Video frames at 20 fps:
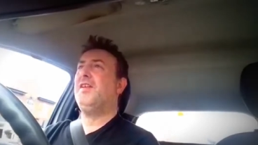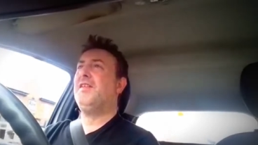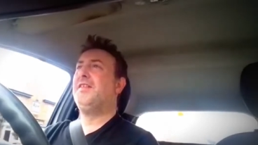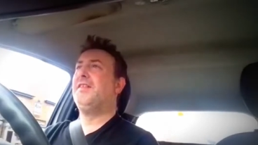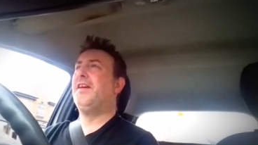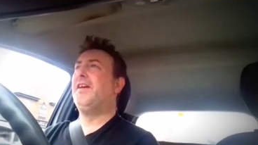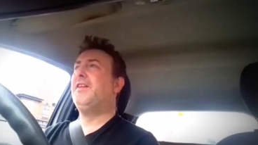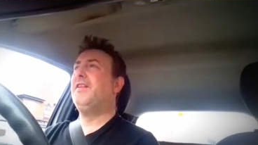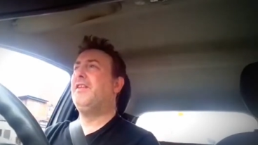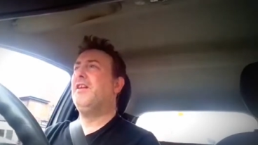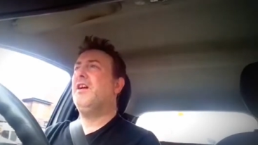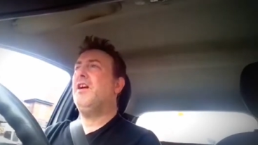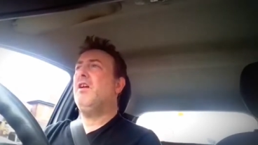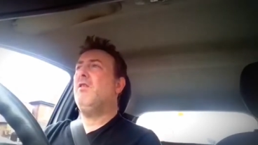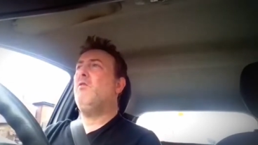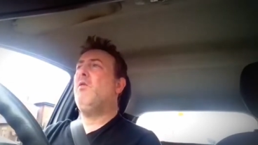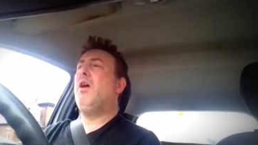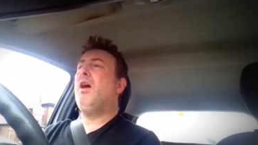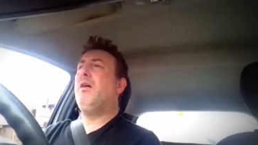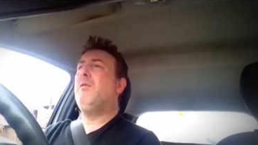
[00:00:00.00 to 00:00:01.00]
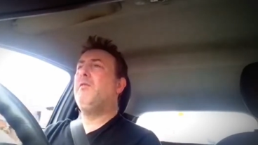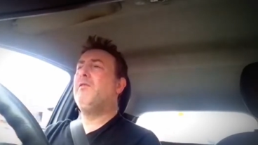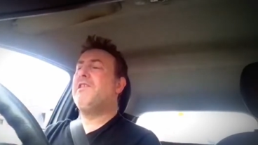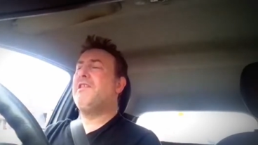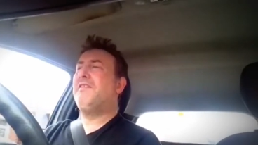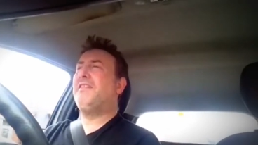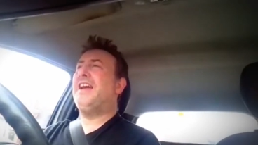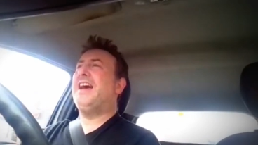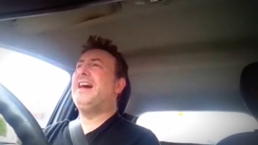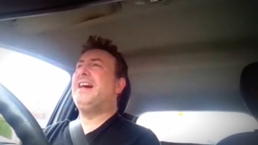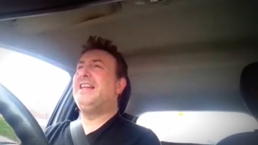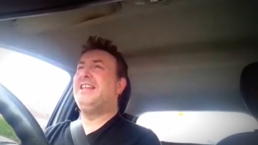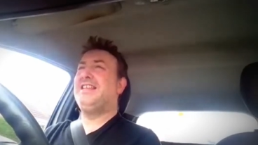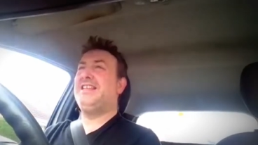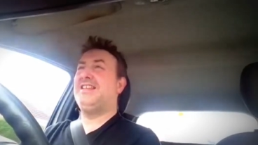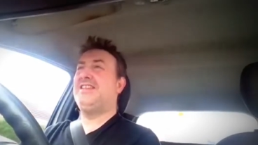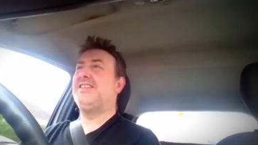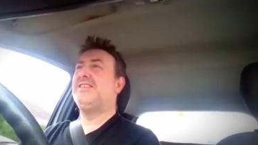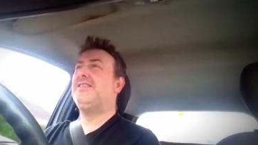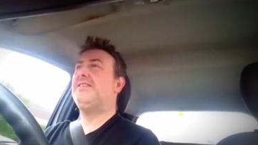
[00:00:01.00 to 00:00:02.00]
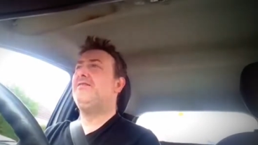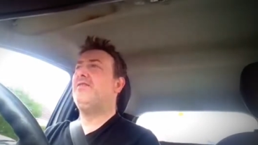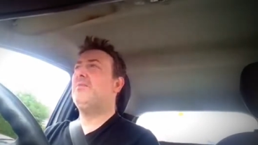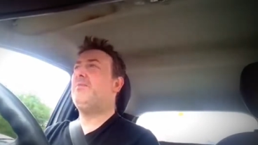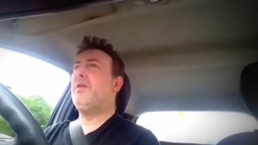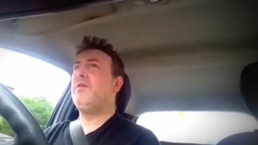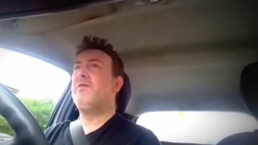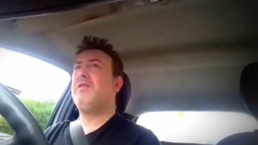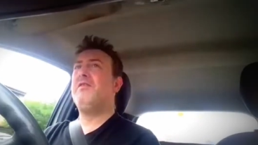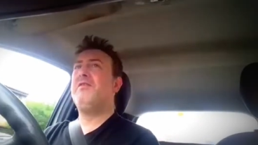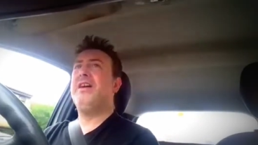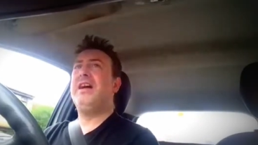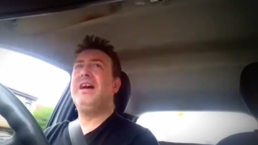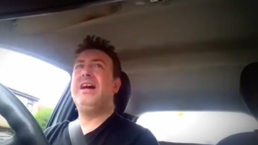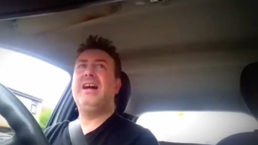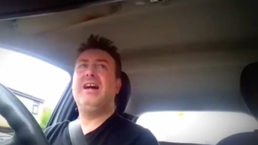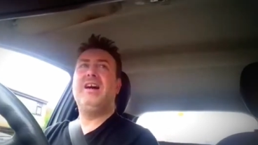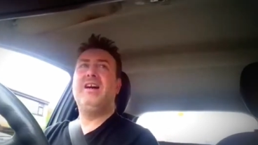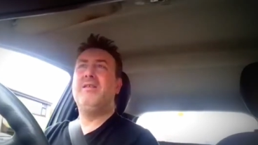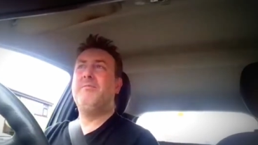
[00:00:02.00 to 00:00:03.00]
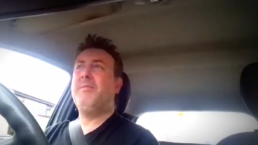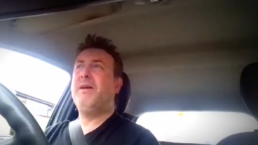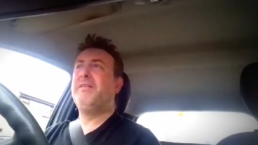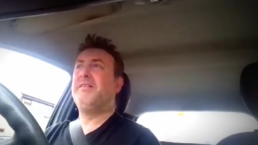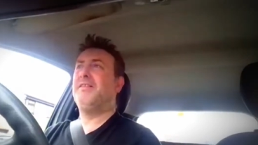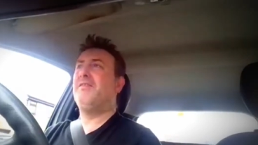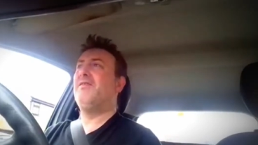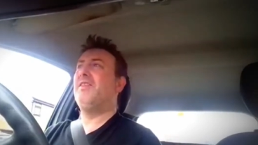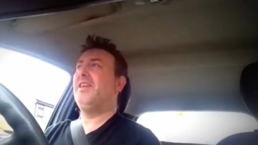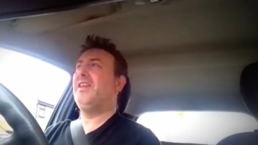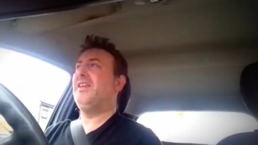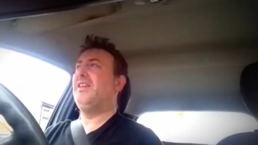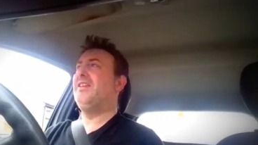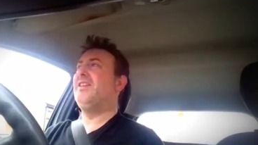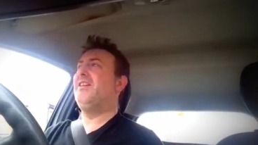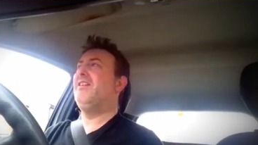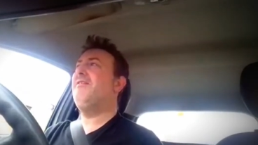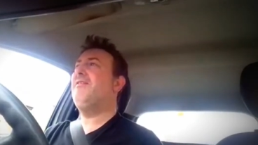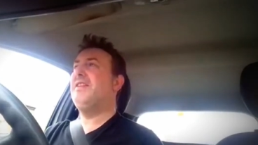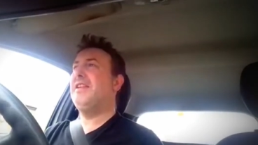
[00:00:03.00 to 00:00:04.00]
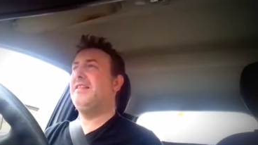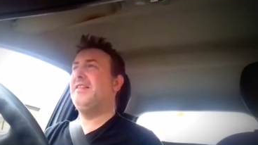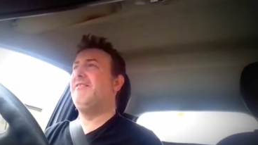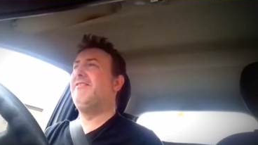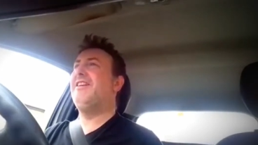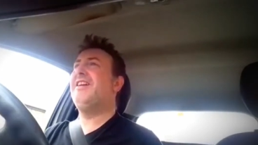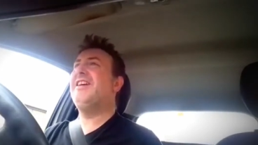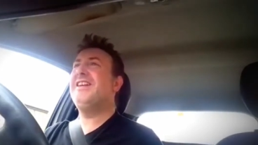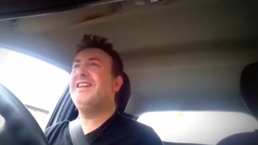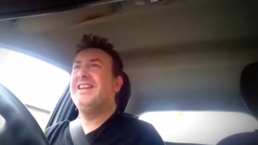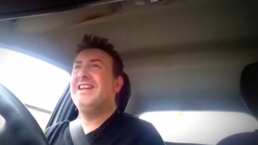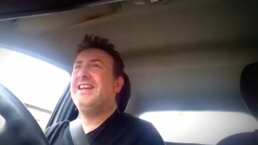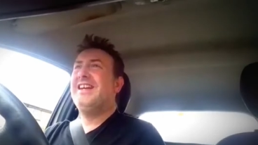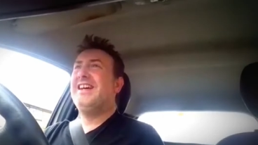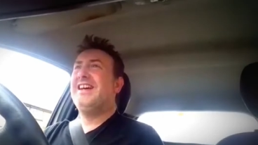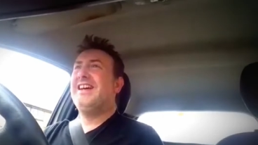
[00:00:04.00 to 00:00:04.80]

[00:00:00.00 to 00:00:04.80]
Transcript: So what I will just add to the bulk of that, uh, most of it, you know, I think it's all right.